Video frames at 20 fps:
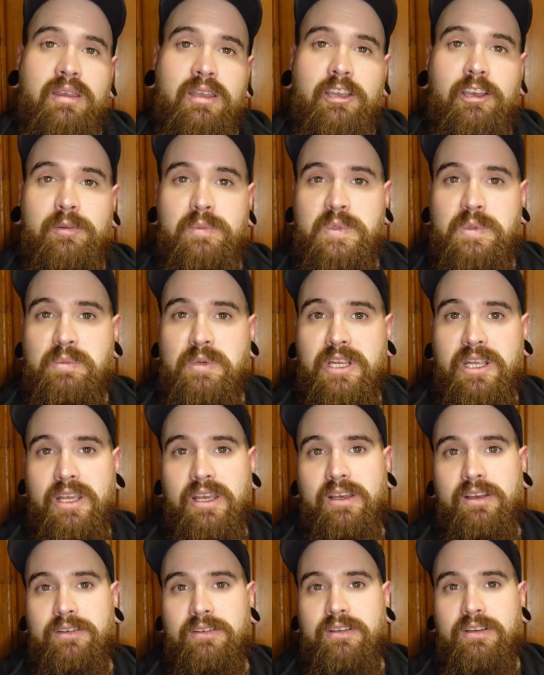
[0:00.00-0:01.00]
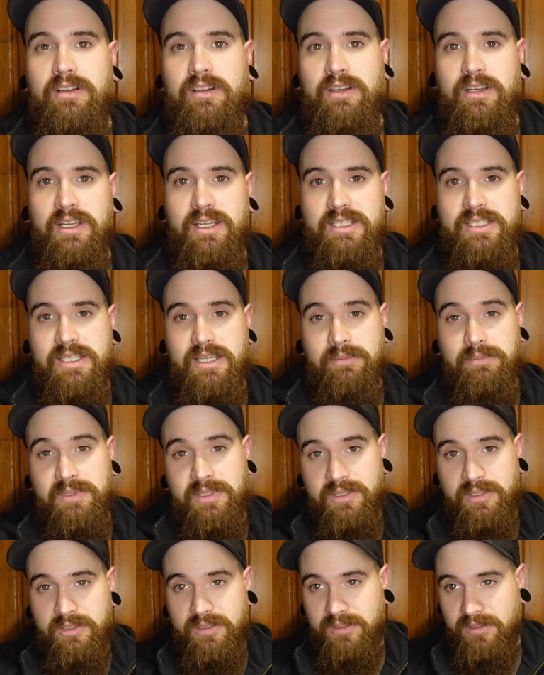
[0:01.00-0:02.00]
Helps me out,
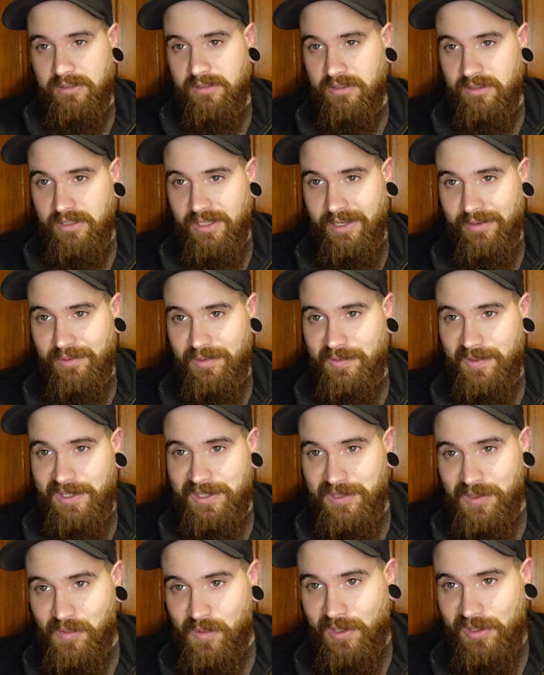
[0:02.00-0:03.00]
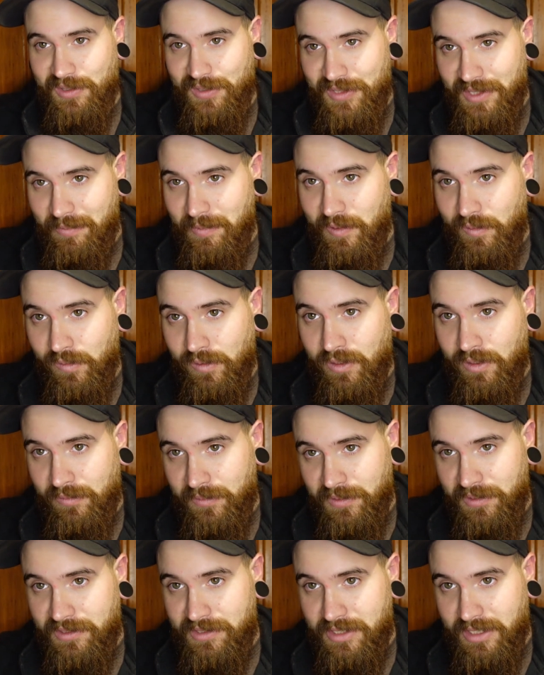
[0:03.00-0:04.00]
except every once in a while you see me look
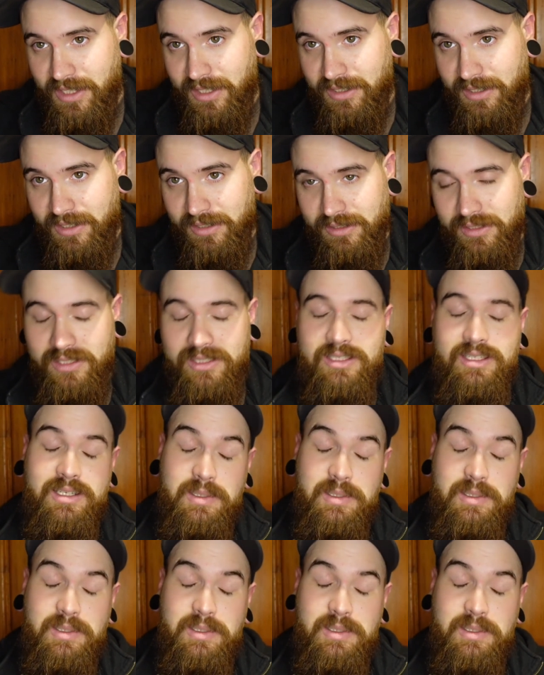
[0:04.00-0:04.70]
off to the side like this.